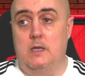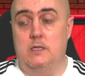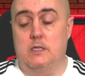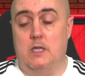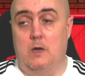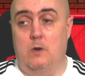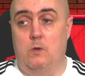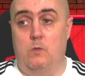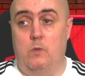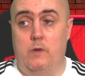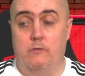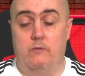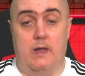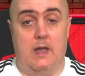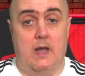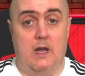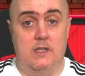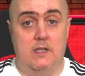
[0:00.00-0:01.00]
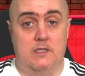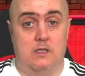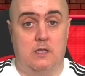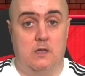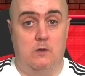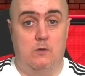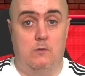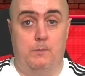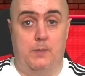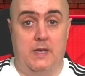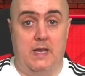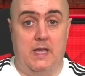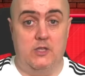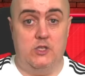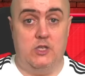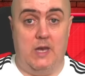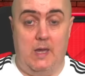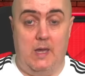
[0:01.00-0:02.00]
So, with regards to
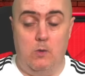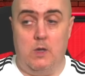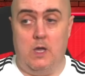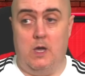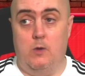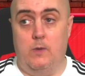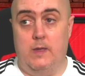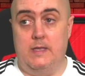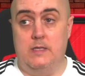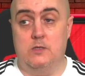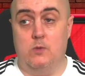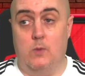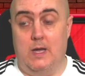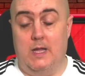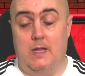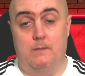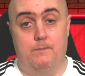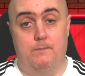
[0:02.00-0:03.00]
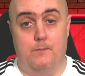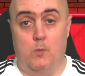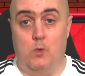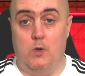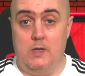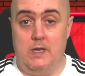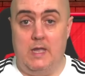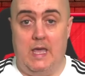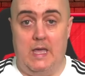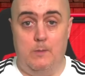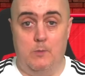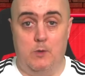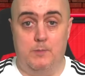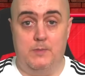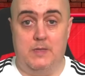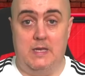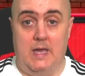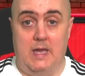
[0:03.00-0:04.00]
potential outgoings, well, one came
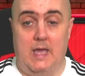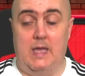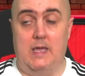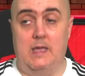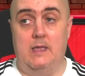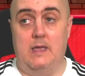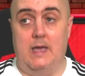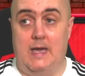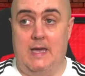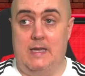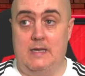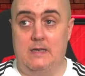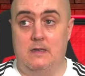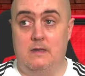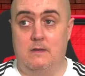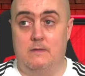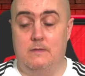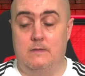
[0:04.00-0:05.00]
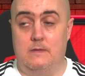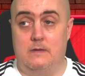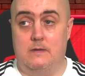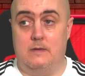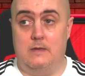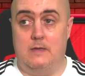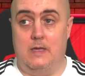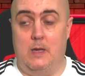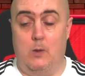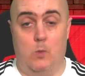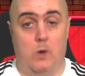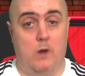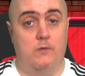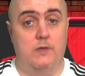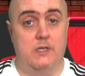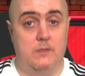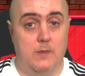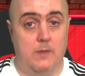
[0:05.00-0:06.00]
up today and it
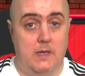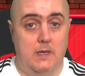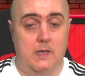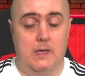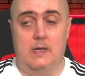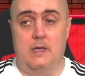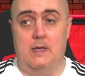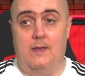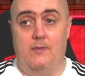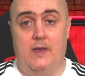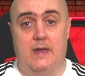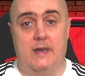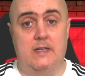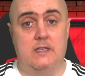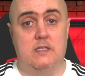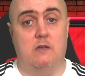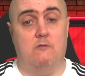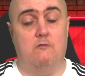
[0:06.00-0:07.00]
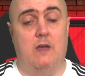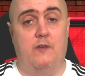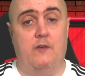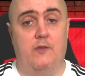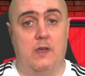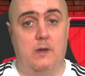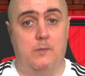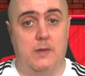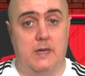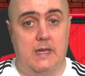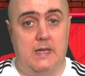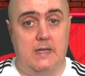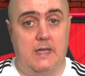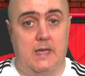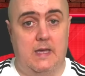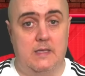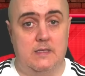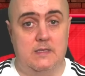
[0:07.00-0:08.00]
worries me, and that is that Rafael
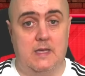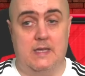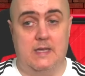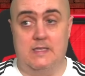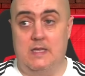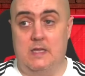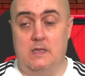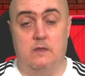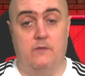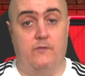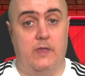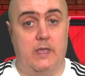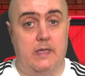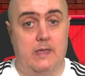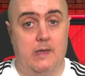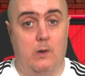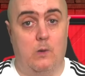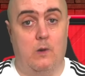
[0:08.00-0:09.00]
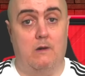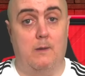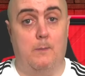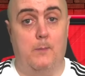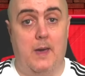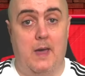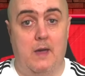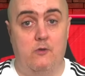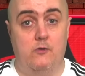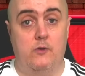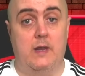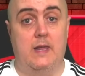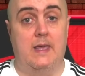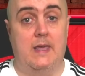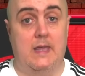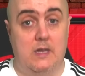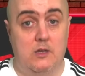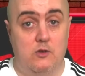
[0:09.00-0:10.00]
Benitez and Celta Vigo are apparently
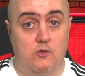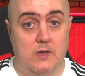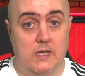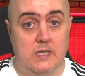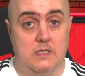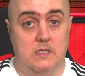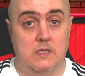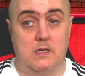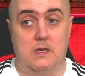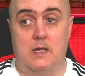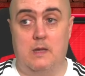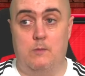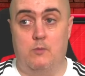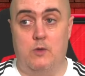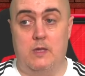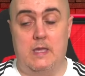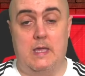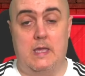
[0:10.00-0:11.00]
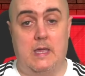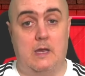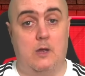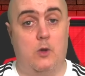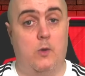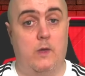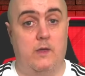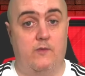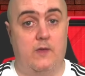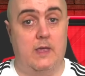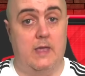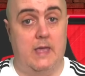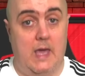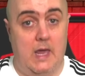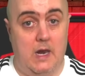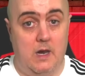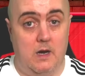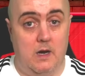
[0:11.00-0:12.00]
interested in bringing in Caoimhin
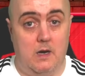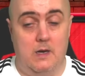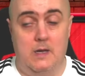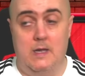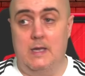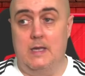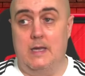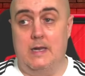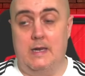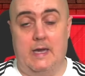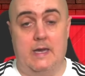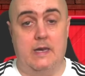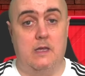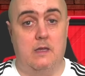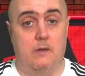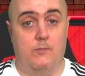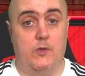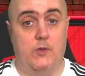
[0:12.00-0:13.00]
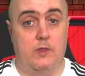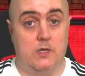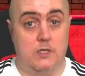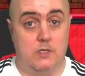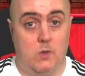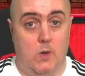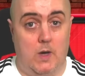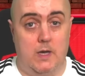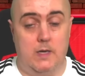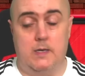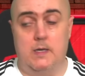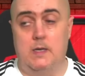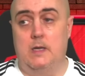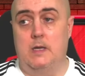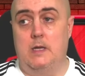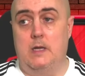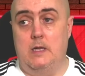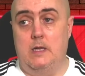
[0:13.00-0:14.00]
Kelleher and adding him to their squad.
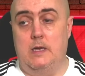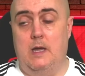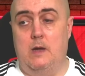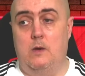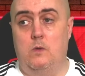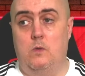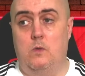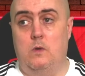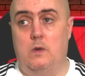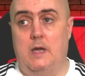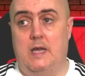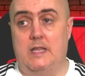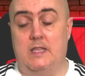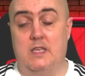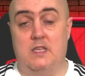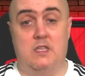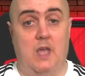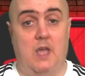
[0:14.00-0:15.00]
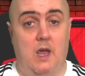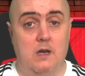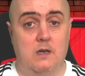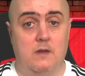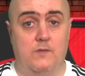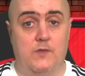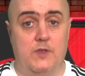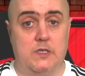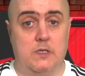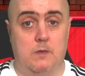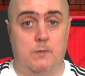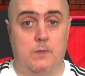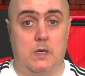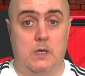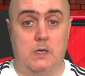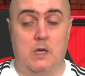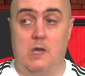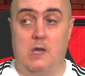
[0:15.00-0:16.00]
Now, at the start of the
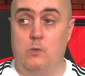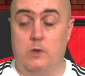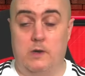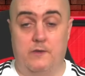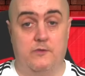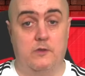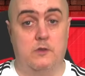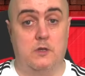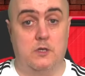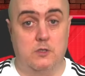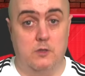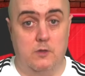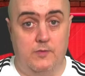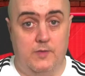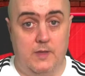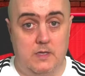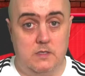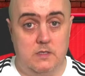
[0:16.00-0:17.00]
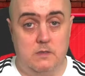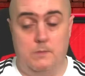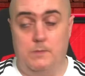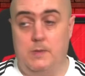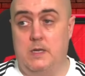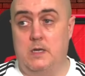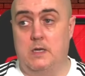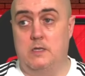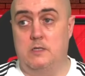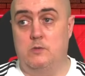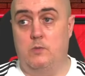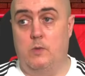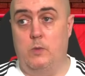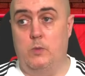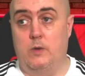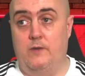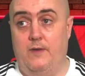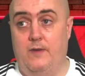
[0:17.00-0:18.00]
summer, I would have understood this because
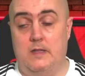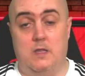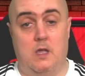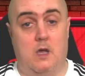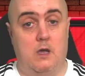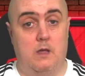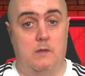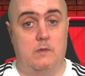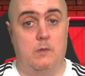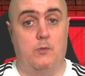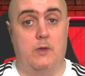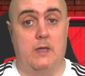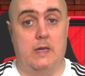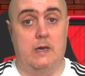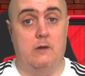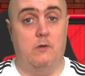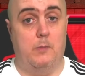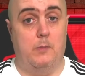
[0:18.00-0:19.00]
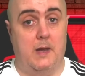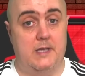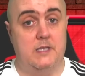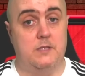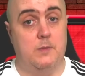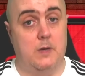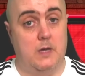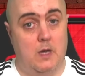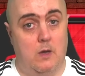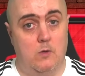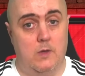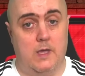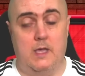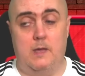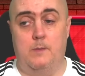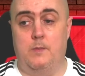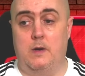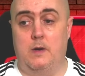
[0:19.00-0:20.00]
we would have had time to bring in a replacement
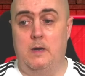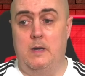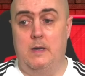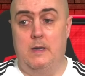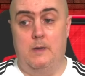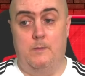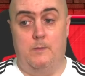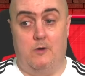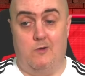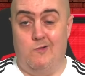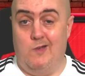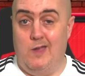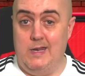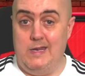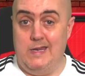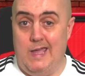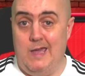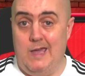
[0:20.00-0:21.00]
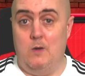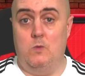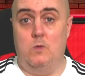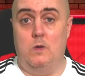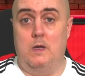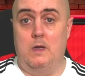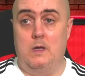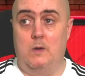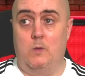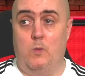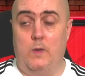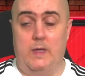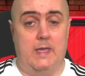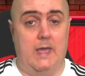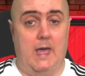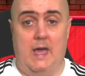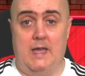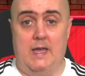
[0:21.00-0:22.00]
goalkeeper. But right now, we
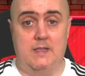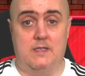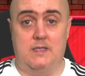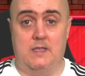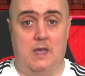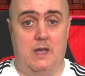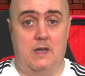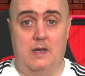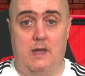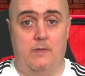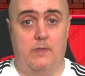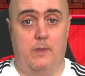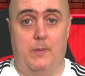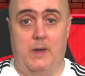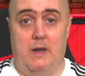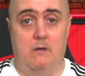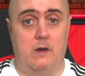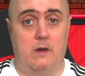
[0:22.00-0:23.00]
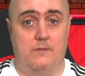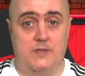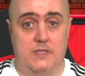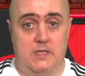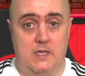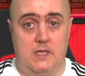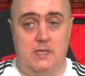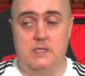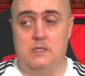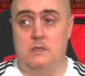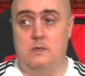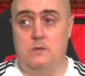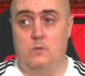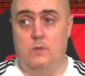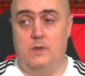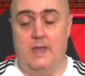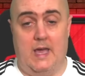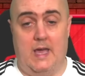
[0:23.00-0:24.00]
can't stare down the barrel of a season
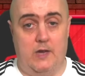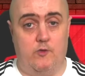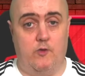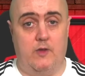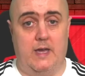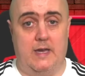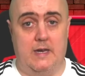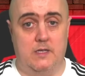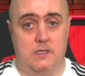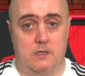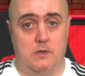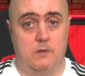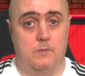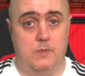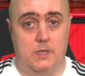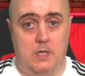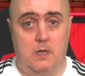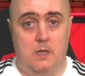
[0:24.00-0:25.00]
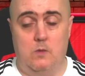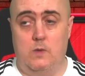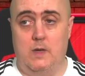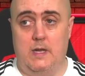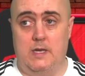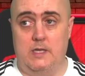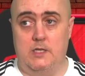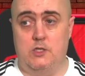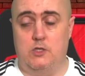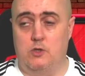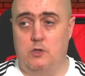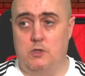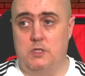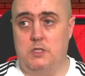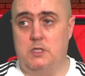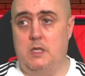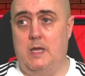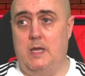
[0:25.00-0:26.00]
with Adrian as a number two. It is
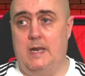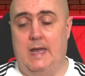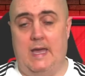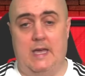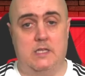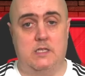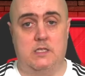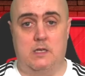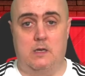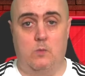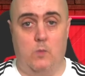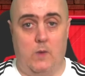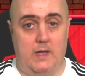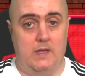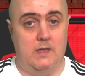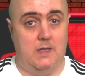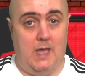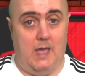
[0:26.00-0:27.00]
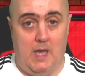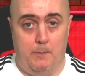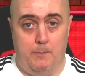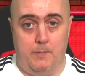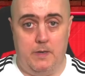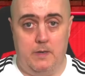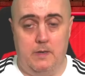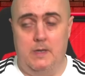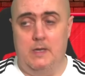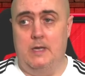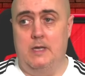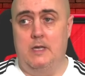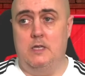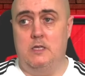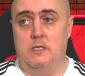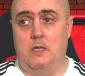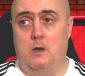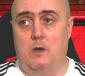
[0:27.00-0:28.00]
just an accident waiting to happen.
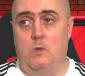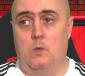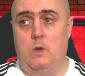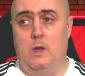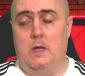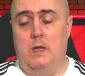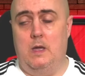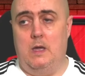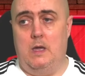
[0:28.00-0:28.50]
So